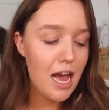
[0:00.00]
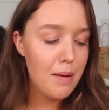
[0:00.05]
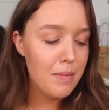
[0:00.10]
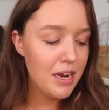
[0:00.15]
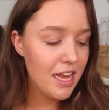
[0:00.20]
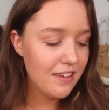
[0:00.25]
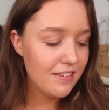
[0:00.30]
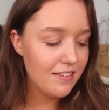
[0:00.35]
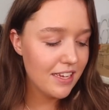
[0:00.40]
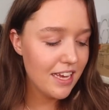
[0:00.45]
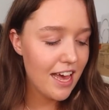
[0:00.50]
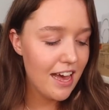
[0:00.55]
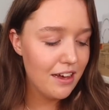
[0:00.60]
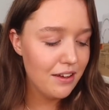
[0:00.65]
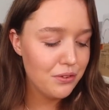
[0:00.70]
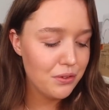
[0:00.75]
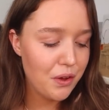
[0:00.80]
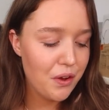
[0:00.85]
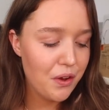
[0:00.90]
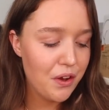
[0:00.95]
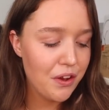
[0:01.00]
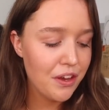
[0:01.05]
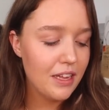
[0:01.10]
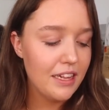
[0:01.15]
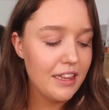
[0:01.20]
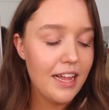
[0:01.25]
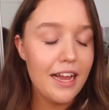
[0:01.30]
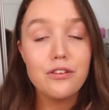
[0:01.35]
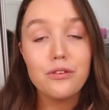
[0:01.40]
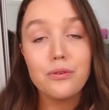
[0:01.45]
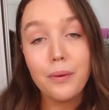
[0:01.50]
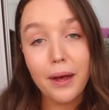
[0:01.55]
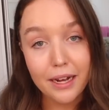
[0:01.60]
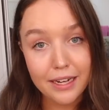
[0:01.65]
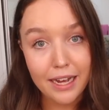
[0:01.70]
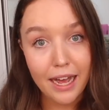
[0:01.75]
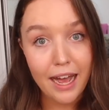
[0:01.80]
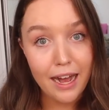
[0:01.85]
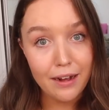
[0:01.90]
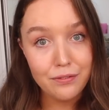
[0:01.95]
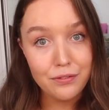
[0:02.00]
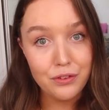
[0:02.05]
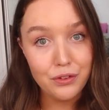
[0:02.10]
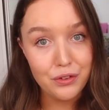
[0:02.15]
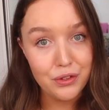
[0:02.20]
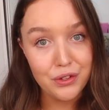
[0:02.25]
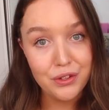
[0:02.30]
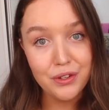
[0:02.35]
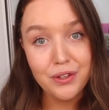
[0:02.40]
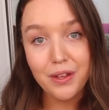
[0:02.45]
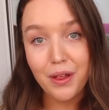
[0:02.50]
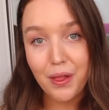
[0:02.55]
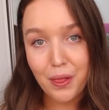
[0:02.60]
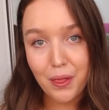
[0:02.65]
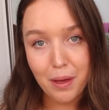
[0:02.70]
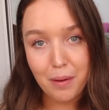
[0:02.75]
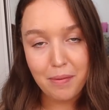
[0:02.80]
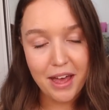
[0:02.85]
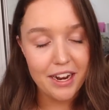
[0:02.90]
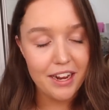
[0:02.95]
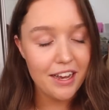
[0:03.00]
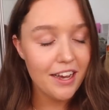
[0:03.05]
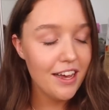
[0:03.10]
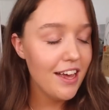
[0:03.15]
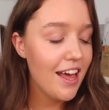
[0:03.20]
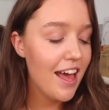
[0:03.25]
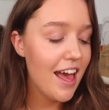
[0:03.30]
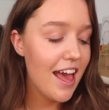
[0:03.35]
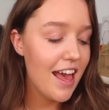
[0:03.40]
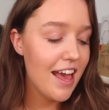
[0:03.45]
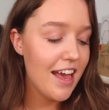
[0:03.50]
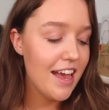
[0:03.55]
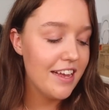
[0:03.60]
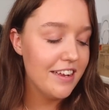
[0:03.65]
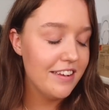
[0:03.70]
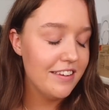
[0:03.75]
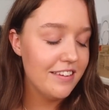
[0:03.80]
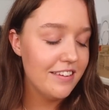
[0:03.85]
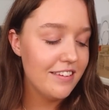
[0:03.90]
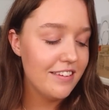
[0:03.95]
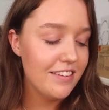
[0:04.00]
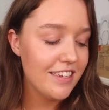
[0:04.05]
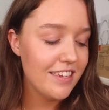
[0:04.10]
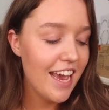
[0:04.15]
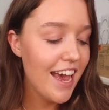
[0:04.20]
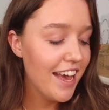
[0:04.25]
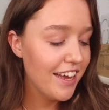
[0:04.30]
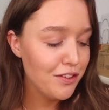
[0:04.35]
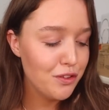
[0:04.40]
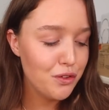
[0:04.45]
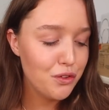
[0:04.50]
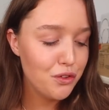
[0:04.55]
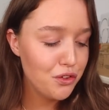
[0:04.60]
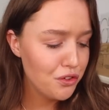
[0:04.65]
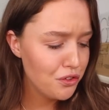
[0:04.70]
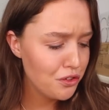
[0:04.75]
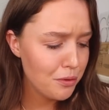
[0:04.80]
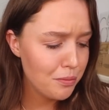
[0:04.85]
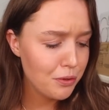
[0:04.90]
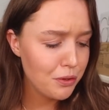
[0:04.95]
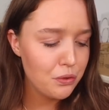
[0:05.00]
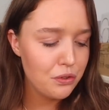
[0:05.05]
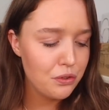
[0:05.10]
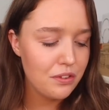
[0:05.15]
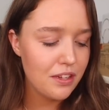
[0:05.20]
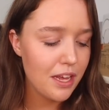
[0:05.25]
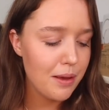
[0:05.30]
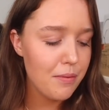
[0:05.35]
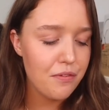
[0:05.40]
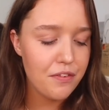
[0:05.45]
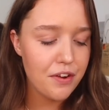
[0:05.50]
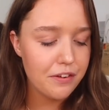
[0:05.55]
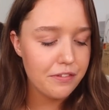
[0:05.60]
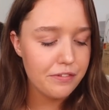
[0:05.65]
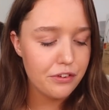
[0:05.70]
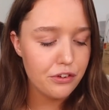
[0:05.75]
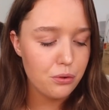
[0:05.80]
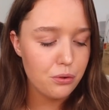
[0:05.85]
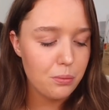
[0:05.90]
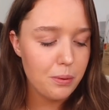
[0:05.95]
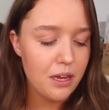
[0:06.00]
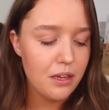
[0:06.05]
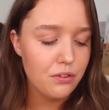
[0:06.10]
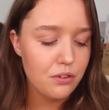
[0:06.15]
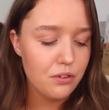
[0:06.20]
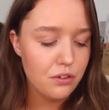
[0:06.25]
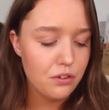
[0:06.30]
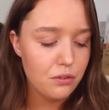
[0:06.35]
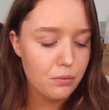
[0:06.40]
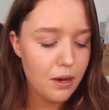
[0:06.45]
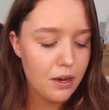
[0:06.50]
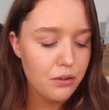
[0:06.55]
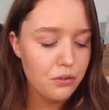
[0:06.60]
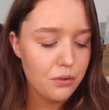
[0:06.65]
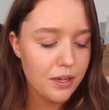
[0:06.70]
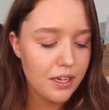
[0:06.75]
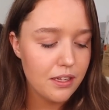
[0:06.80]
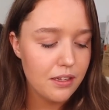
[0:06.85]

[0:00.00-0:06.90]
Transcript: I'm a lazy girl, so the less work I have to do, the better. And yeah, just super cool to see. I'm a very visual person as well, so I